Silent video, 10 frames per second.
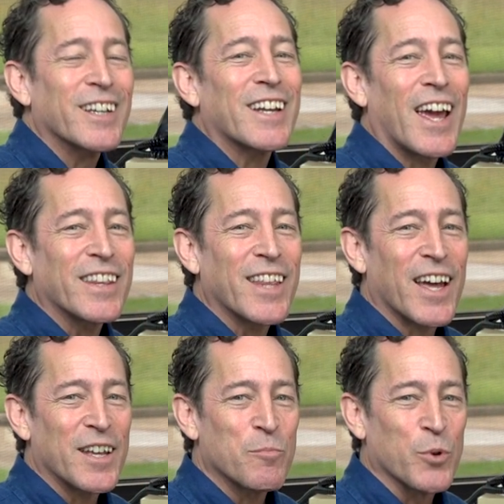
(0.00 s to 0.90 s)
take
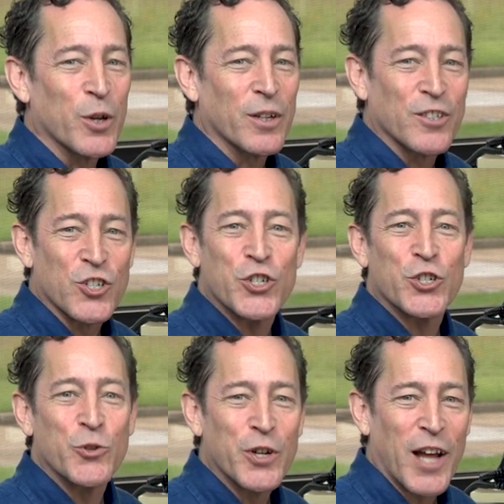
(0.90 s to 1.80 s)
that input and
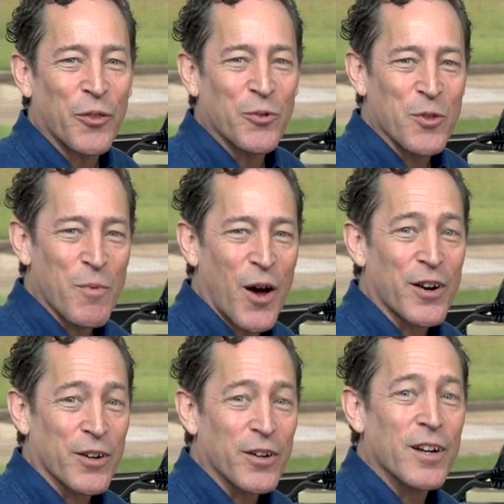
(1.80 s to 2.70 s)
shoot it out through the
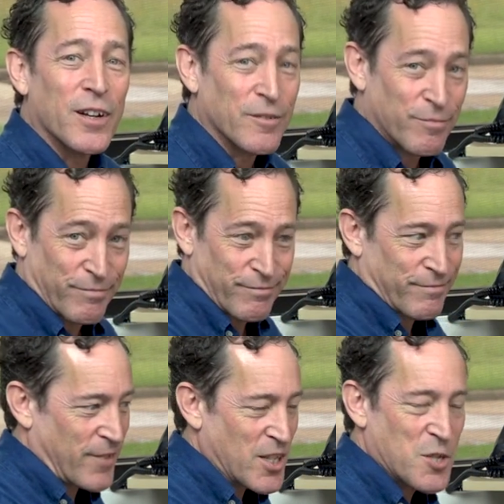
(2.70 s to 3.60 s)
monitor
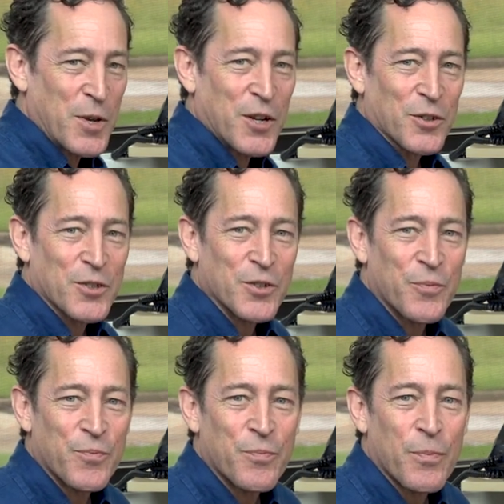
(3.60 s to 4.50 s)
and speakers.
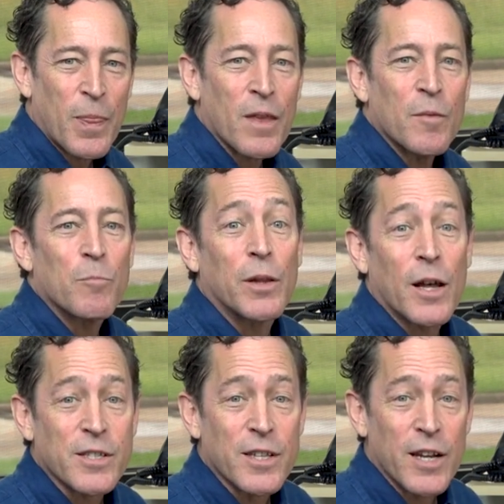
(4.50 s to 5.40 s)

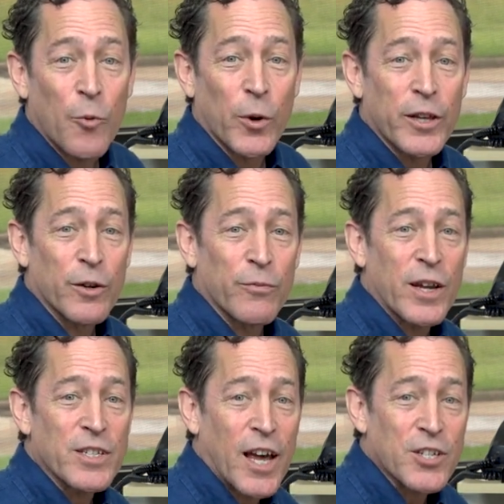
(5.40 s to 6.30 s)
Plus, the network
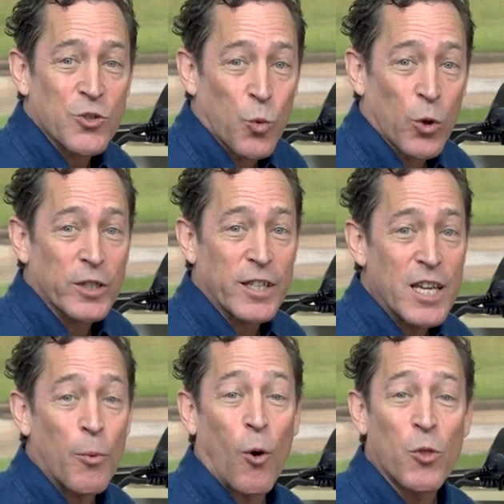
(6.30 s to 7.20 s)
interface has to work to
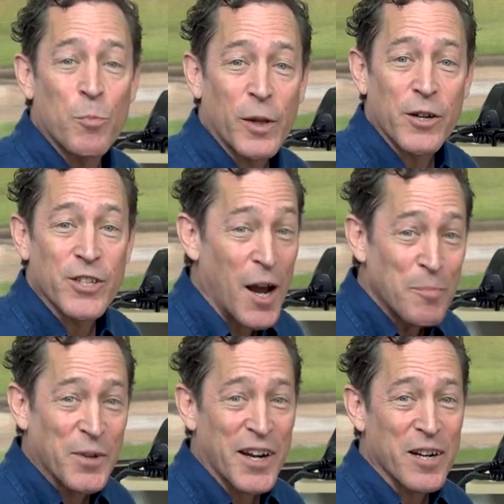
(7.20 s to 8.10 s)
keep all the players
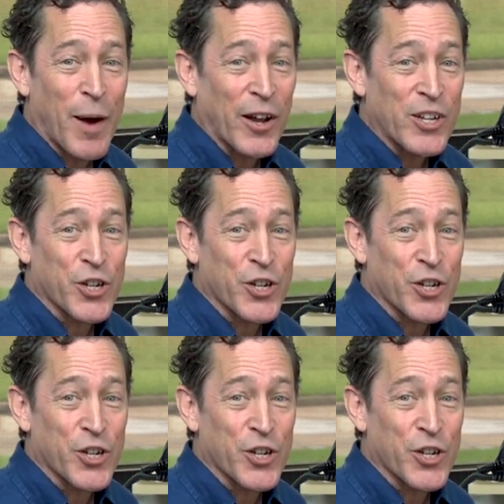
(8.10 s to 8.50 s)
updated about each